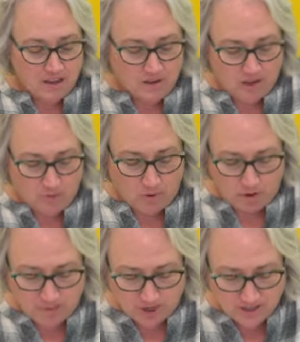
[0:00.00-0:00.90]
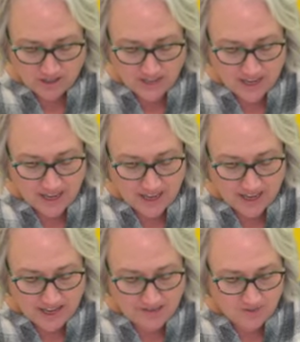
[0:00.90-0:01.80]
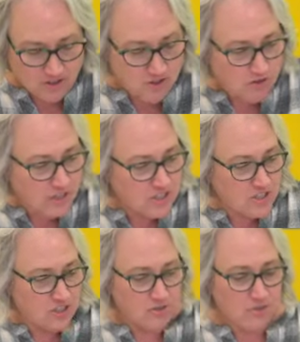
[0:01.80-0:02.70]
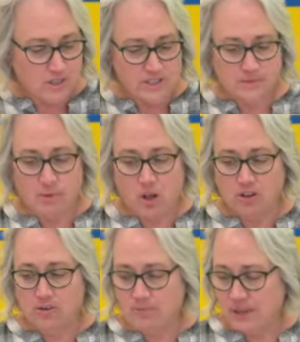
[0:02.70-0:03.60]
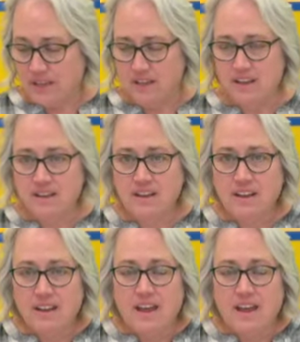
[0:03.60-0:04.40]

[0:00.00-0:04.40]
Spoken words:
Walmart, and you can do a smaller bin.